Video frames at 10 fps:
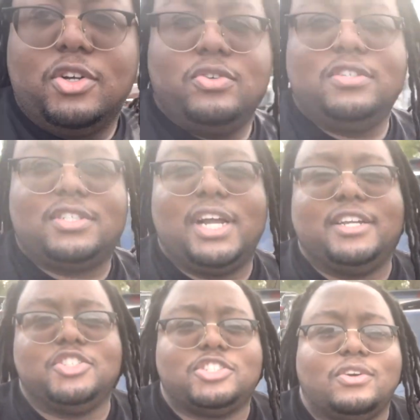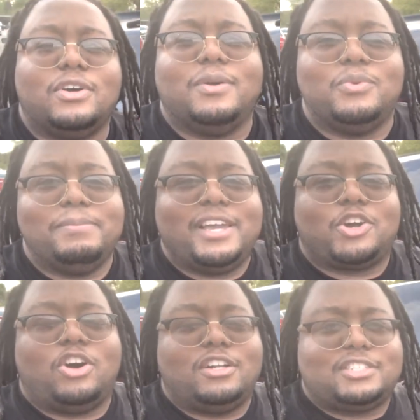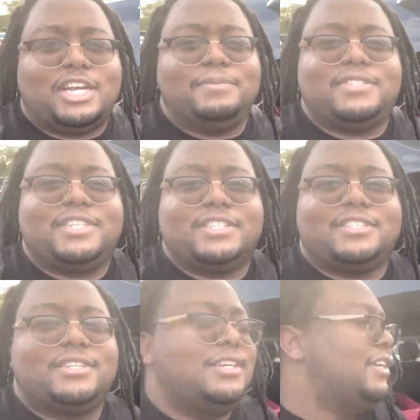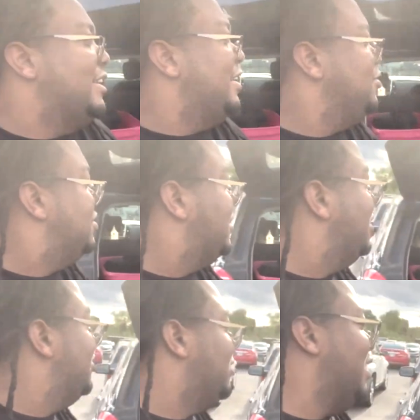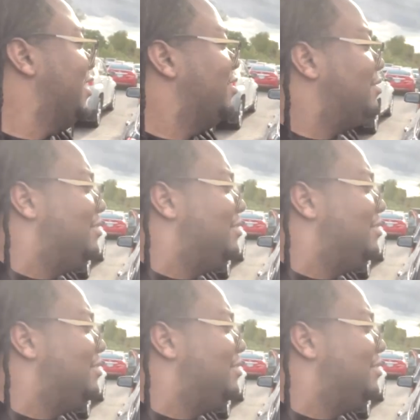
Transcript: Look who decided to show up. We make call time six and you still late.